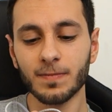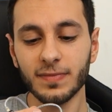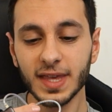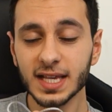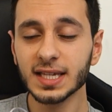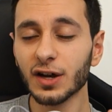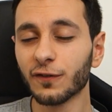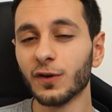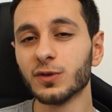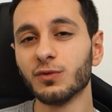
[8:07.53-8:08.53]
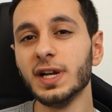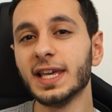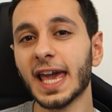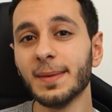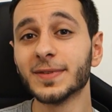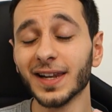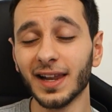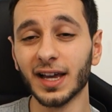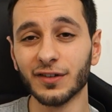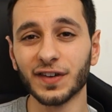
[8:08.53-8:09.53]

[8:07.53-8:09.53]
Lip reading: these earphones really came to life.